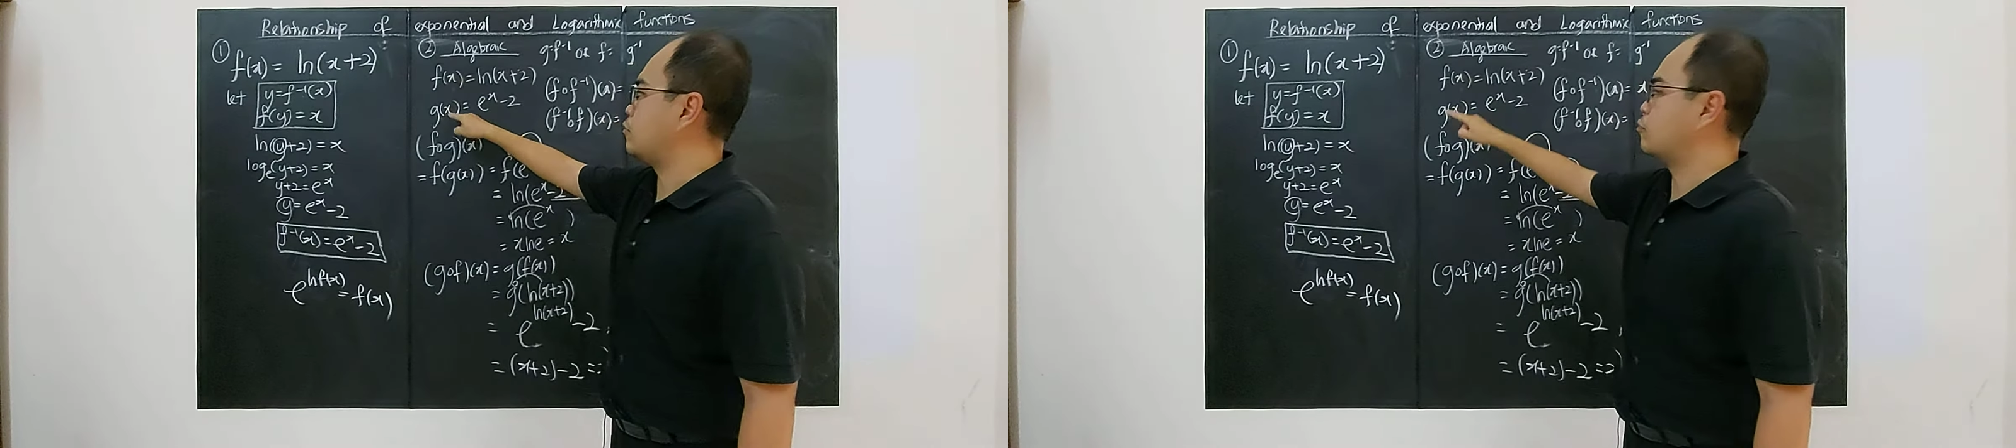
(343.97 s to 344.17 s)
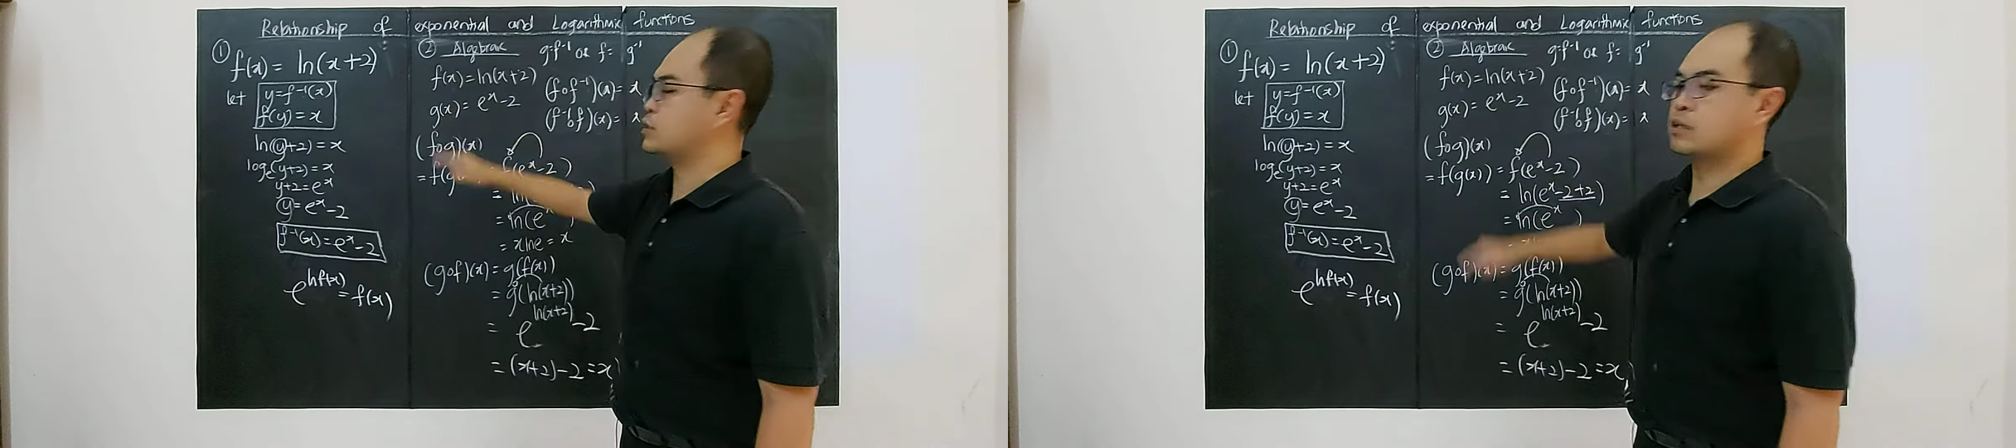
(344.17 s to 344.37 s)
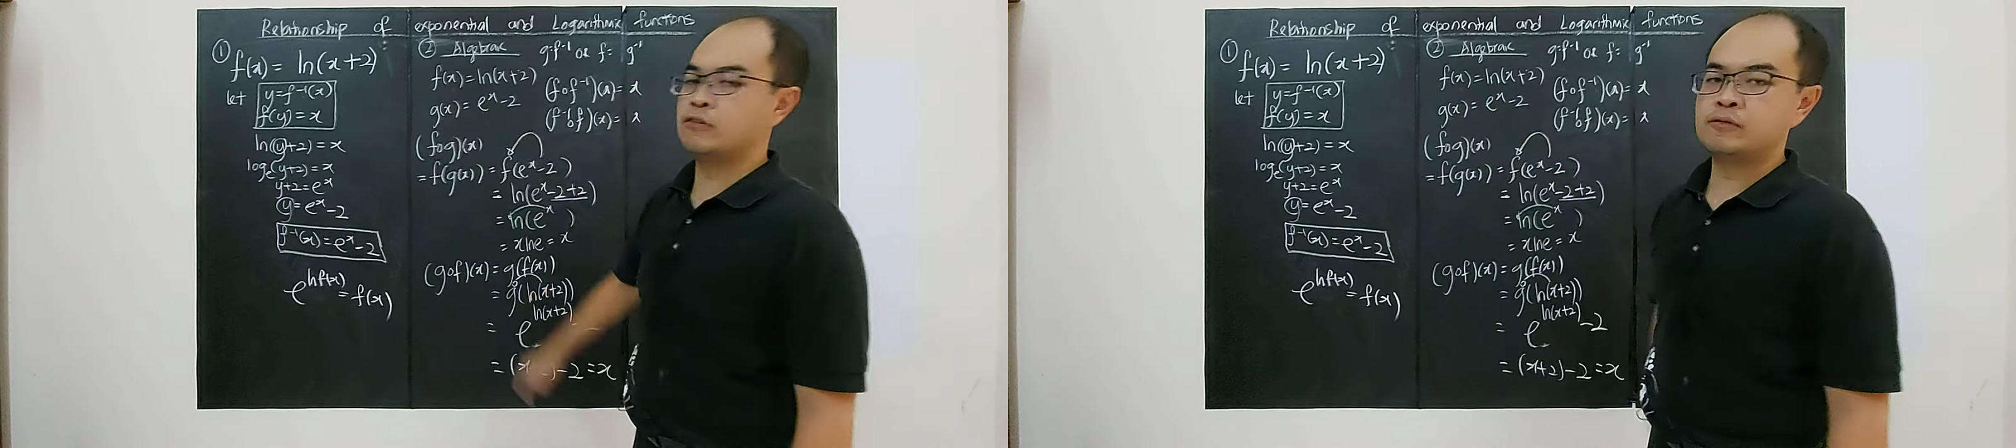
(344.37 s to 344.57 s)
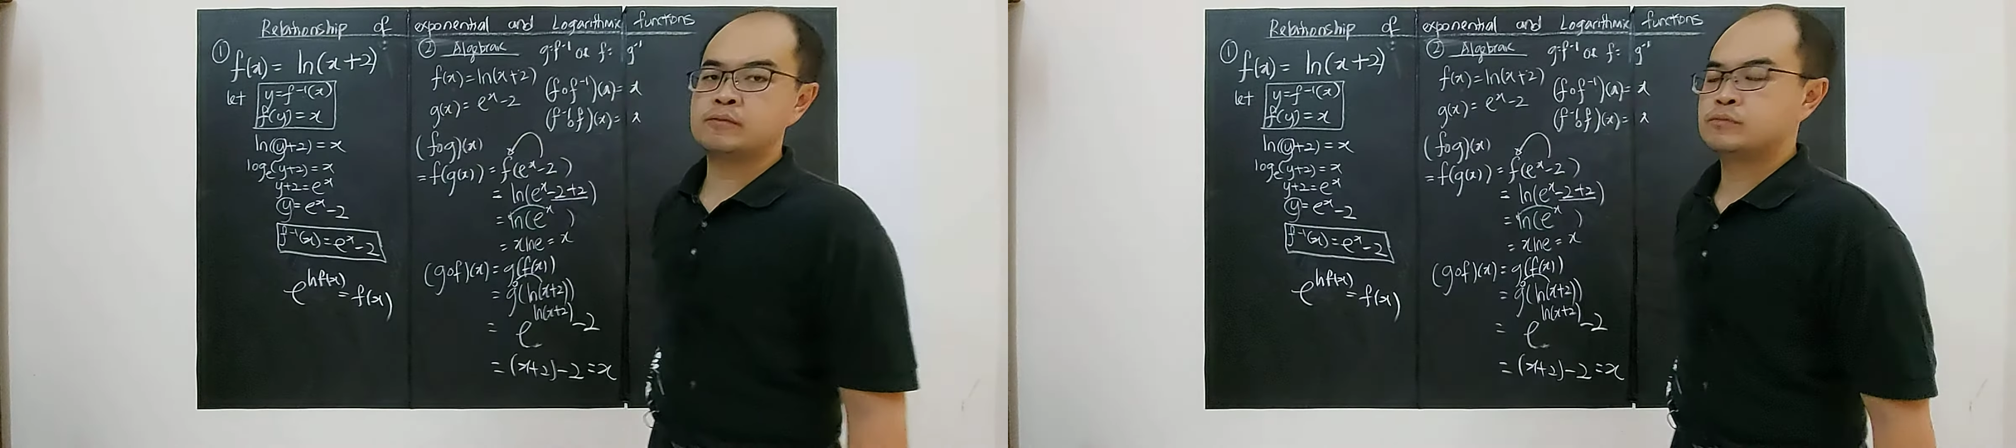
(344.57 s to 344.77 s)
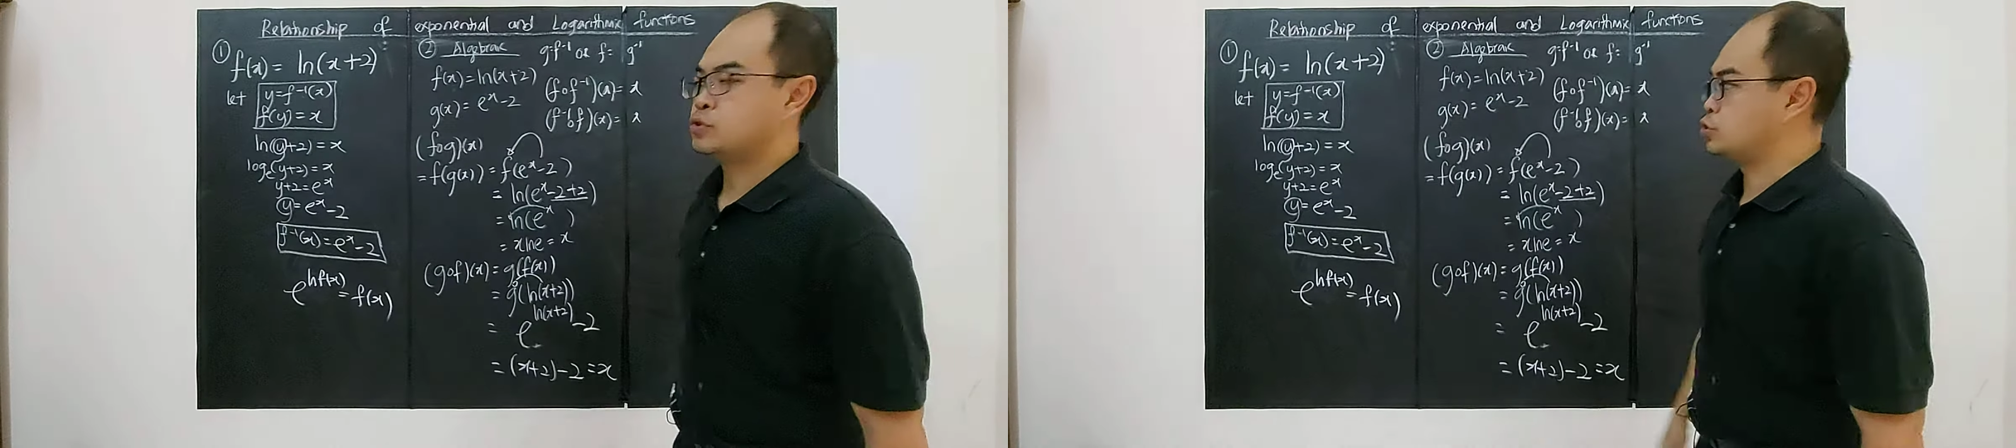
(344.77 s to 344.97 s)
inverse of
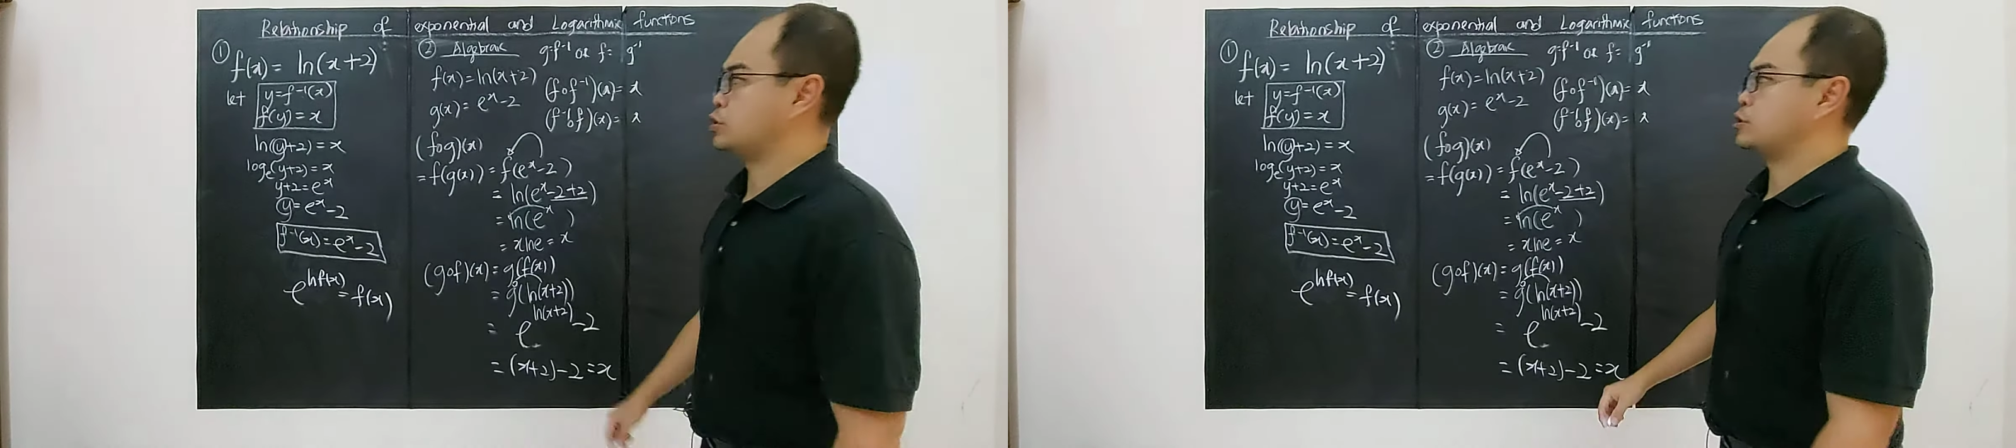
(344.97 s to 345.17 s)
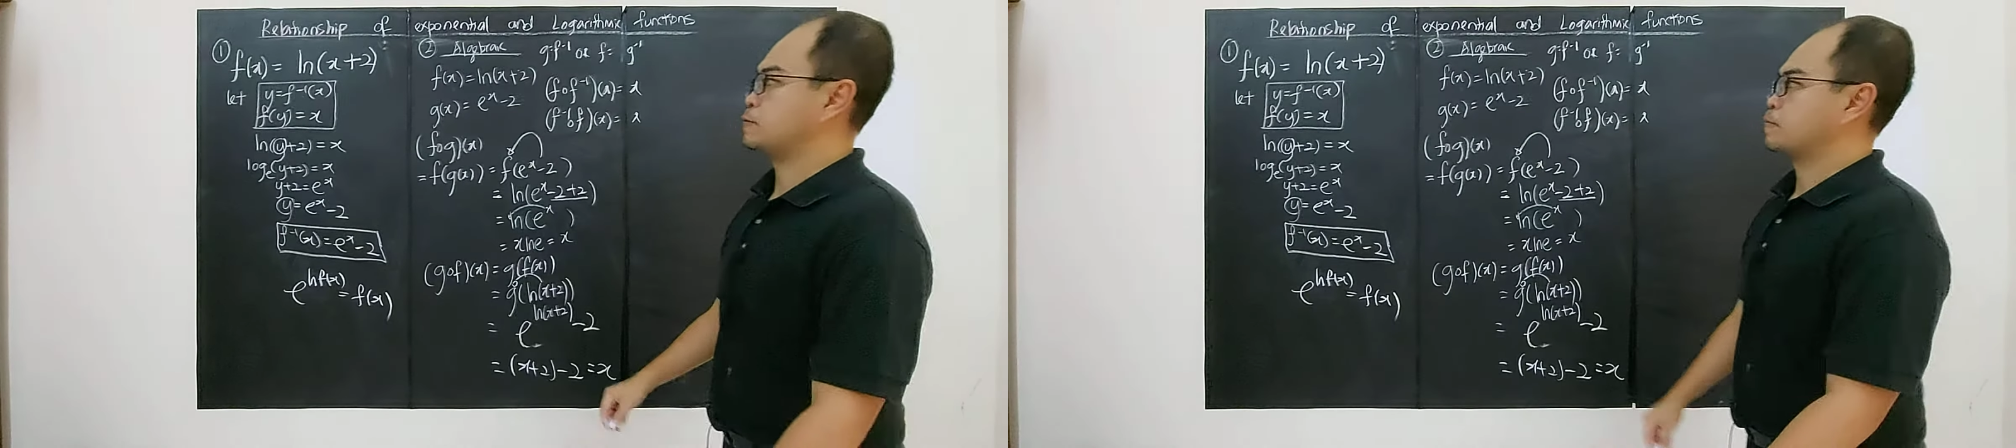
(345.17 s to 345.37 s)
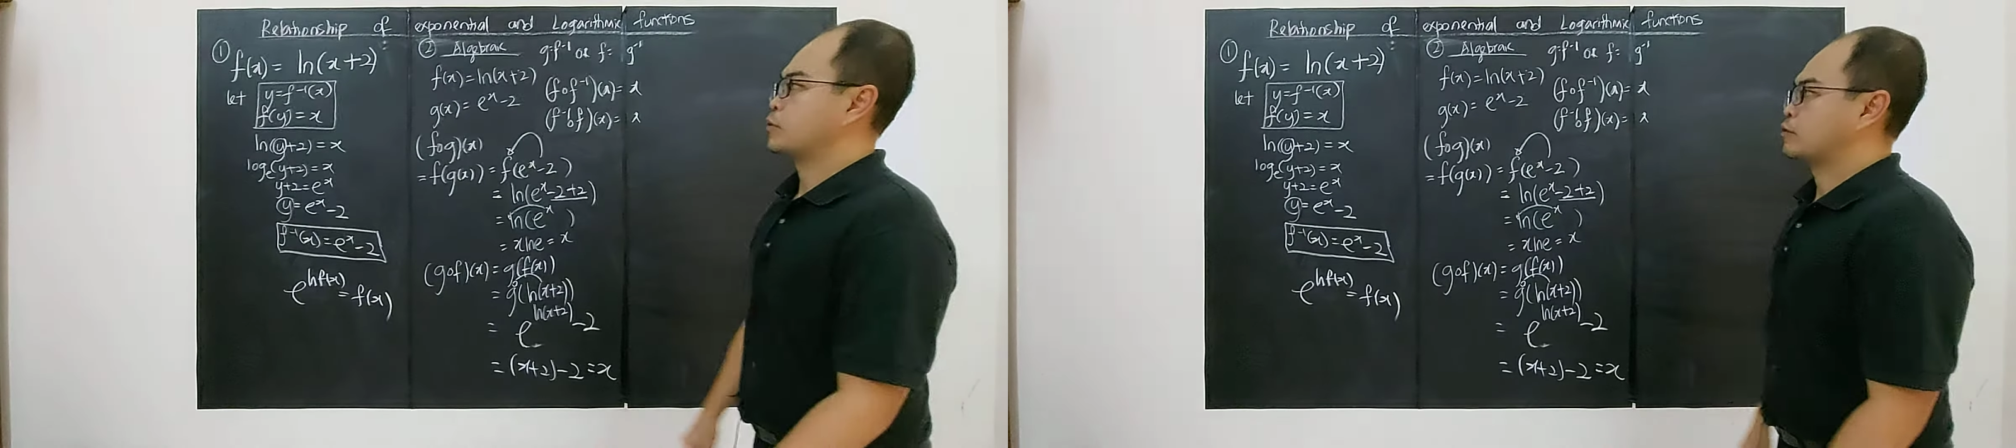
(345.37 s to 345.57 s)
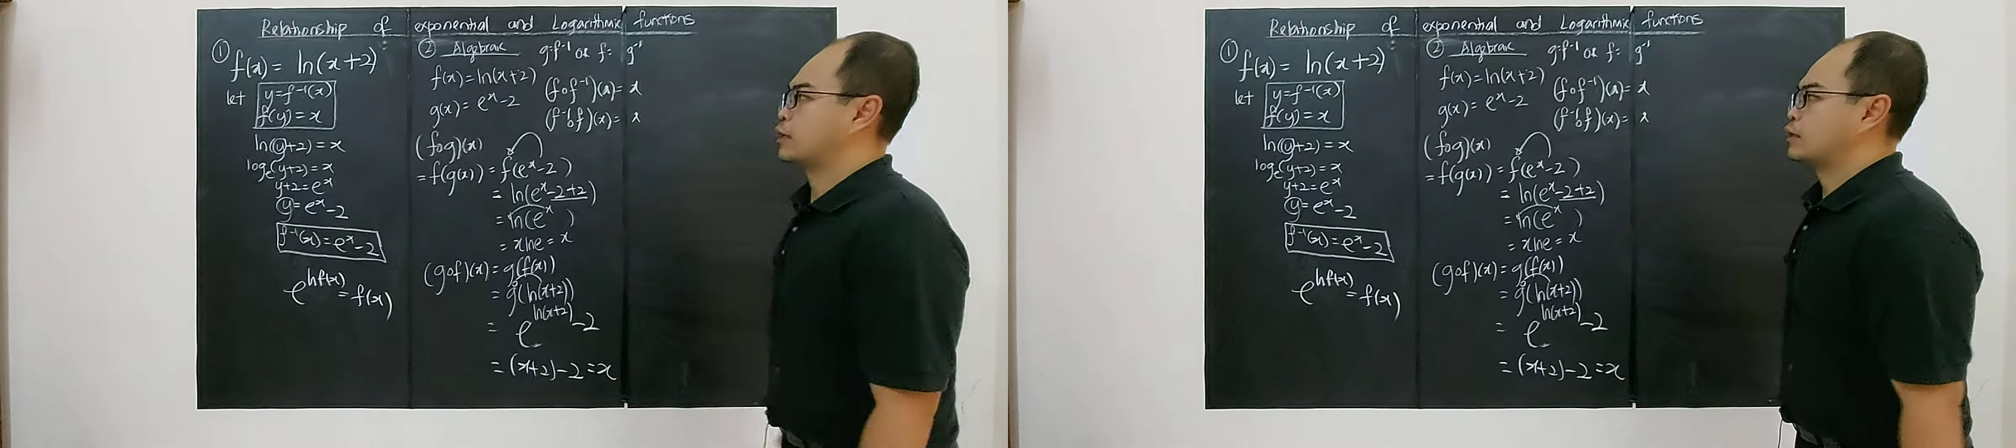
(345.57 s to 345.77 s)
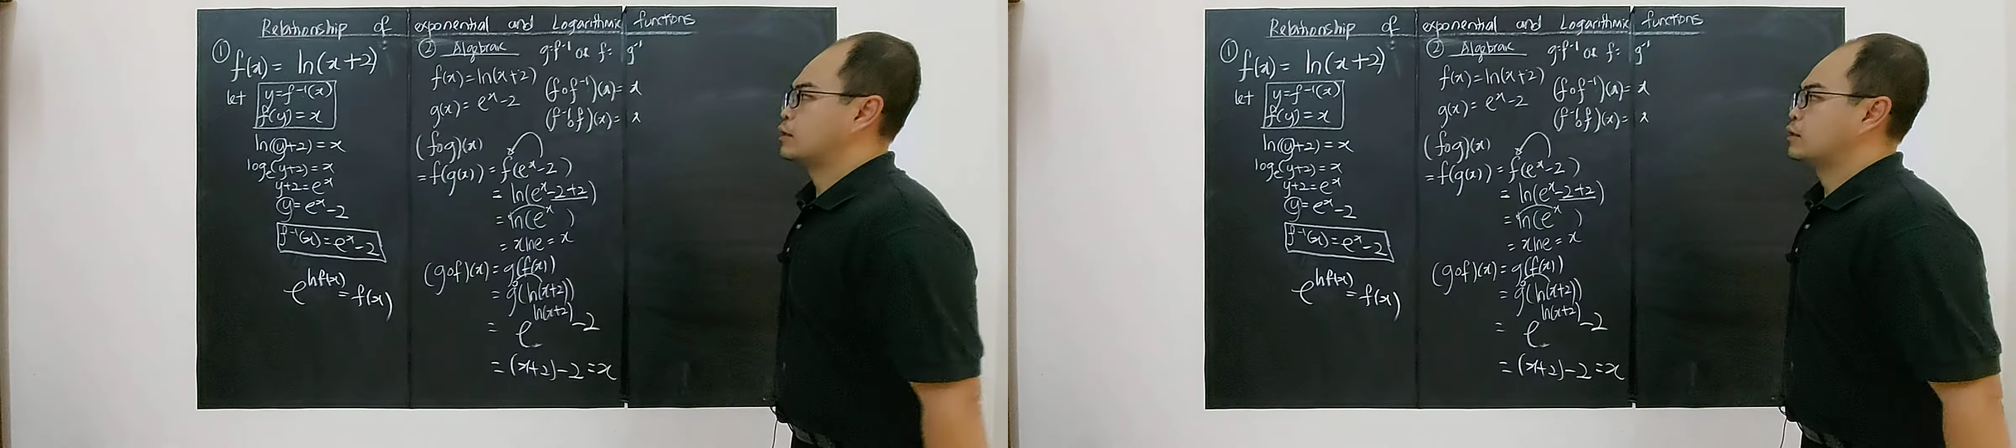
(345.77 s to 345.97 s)
g,
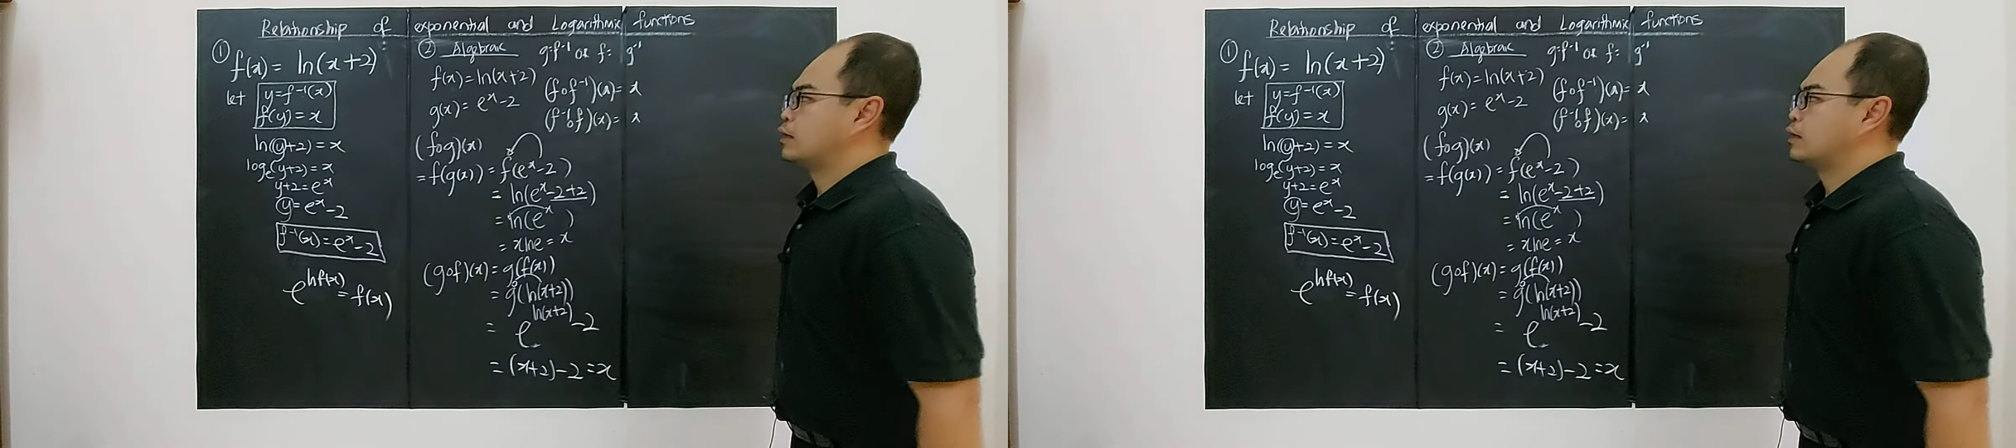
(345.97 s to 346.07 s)
right?